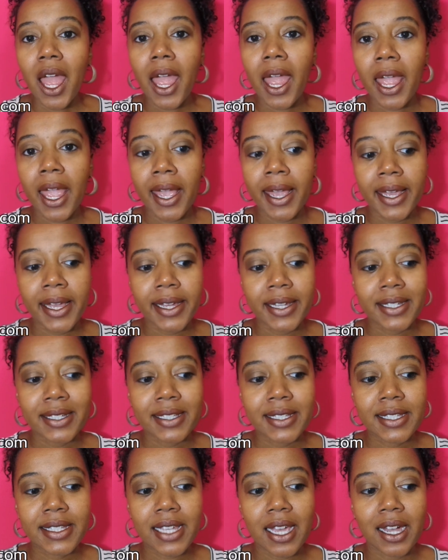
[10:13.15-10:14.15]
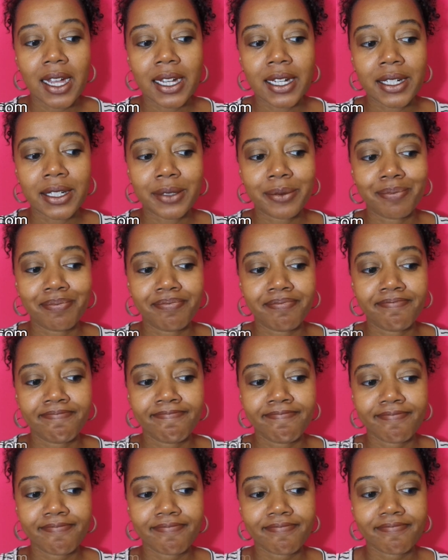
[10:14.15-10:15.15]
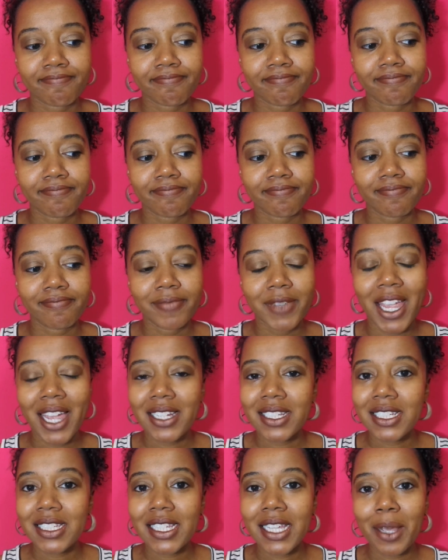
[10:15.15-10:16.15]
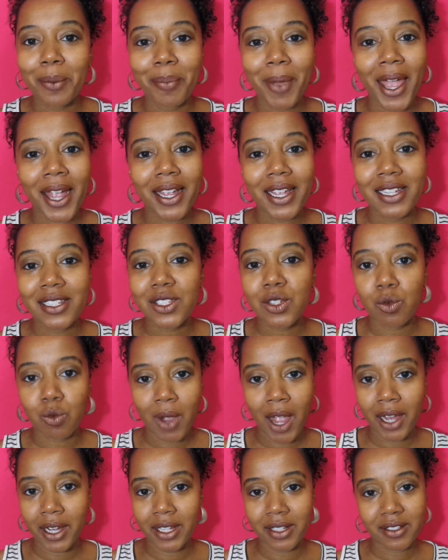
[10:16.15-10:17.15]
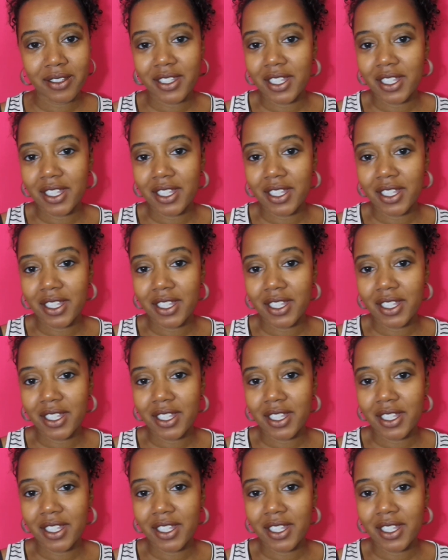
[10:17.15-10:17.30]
And yeah, just get back into writing.